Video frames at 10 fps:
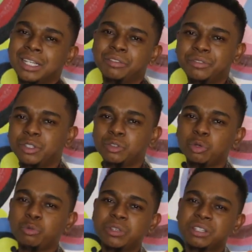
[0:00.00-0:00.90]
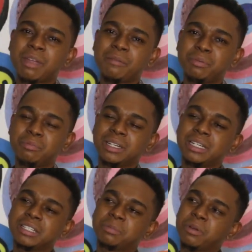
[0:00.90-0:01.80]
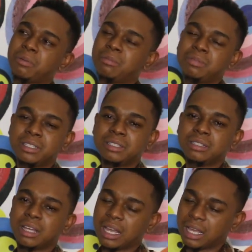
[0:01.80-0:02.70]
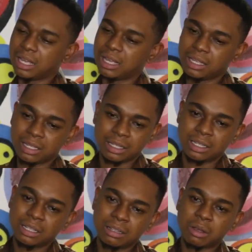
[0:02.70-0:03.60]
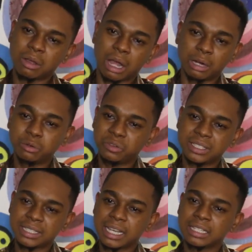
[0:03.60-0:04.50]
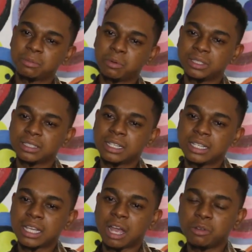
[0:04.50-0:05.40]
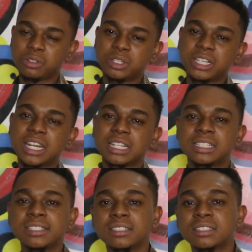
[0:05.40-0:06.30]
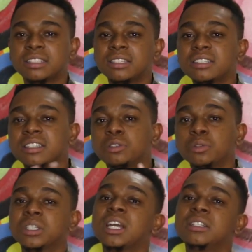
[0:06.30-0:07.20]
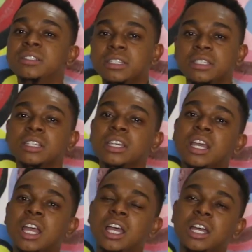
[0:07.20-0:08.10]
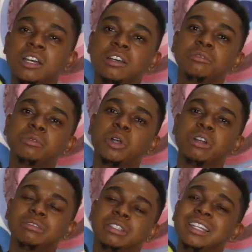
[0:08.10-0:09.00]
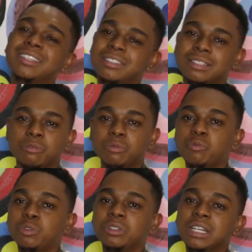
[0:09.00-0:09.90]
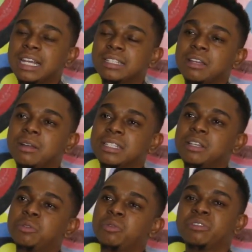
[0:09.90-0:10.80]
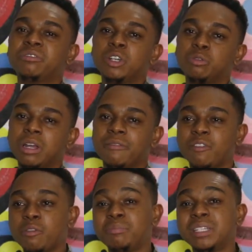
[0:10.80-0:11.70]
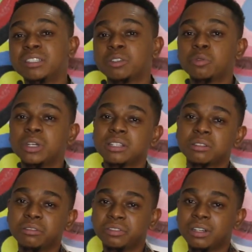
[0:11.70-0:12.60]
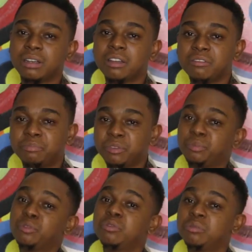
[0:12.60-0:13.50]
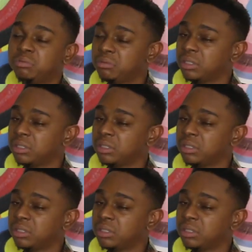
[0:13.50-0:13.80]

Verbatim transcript: if you don't wish me happy birthday, it's probably uh, an oversight, but I was looking at things in totality uh, let's we wouldn't lie to ourselves. We've, we have not been the coolest of uh, people